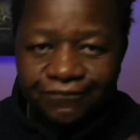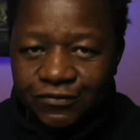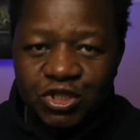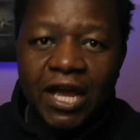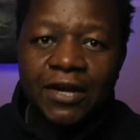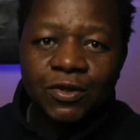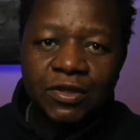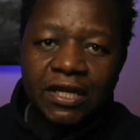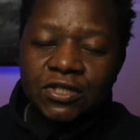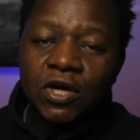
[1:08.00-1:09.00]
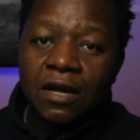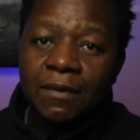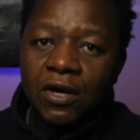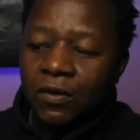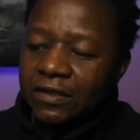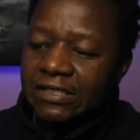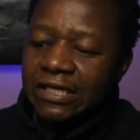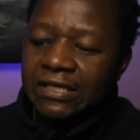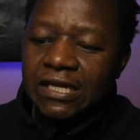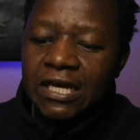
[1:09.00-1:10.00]
channel that I talk about all these
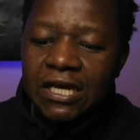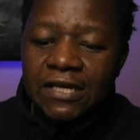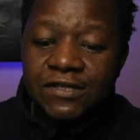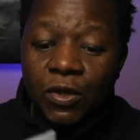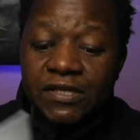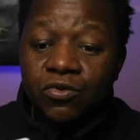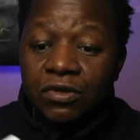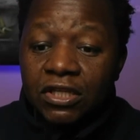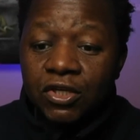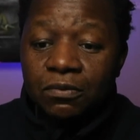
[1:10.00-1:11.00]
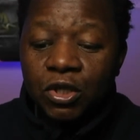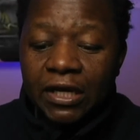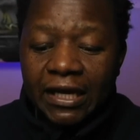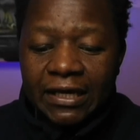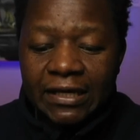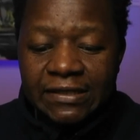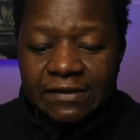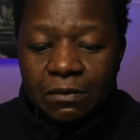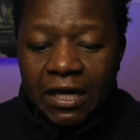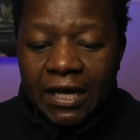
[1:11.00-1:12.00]
things. So it's a really good book. It's
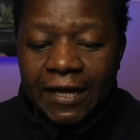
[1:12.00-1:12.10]
by